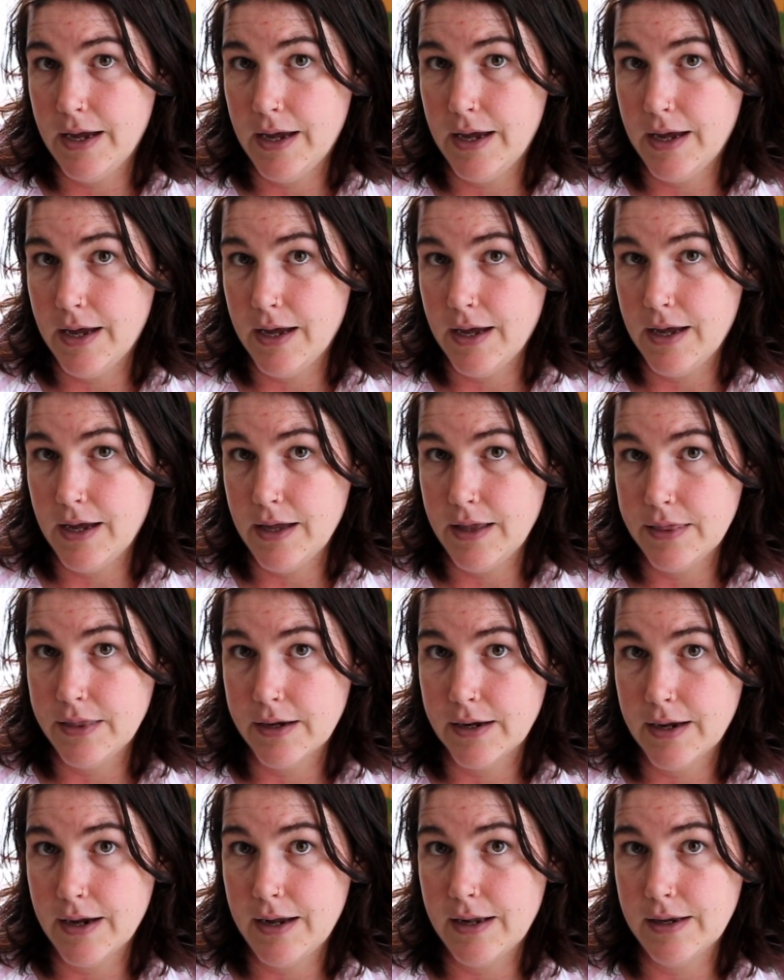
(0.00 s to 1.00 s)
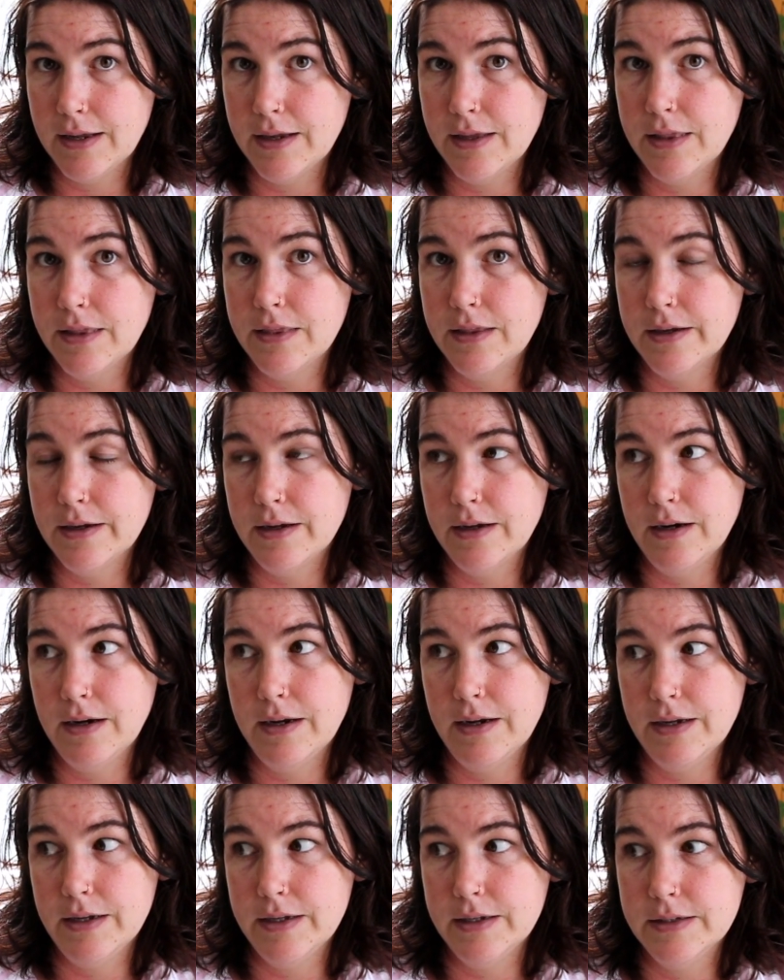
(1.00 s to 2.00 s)
the color that
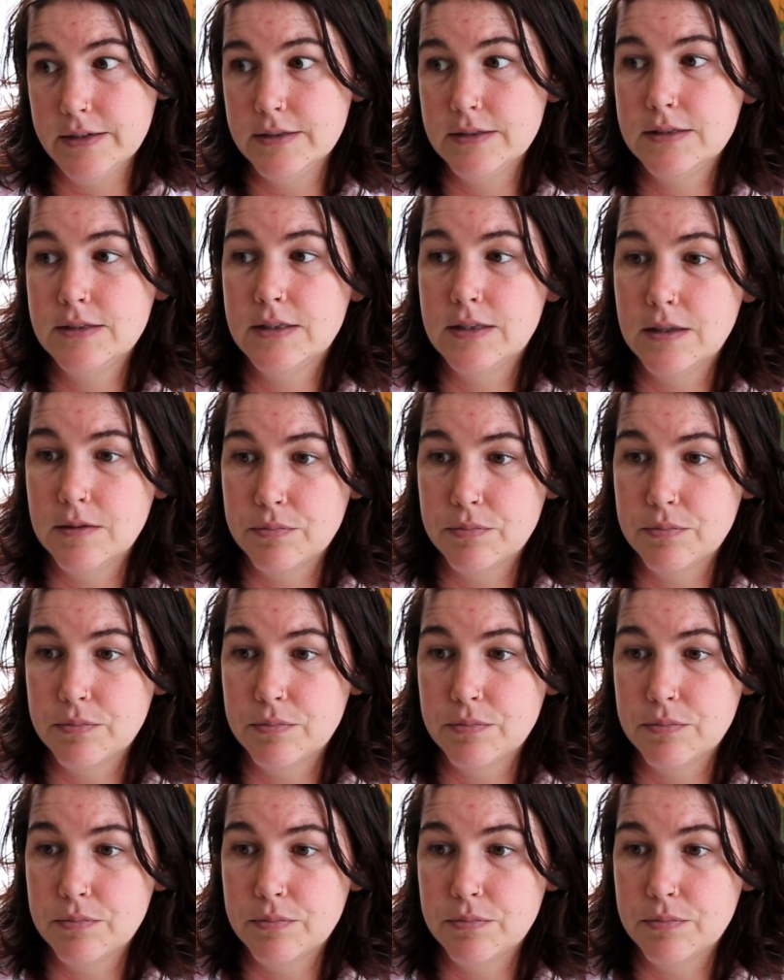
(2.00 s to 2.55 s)
is the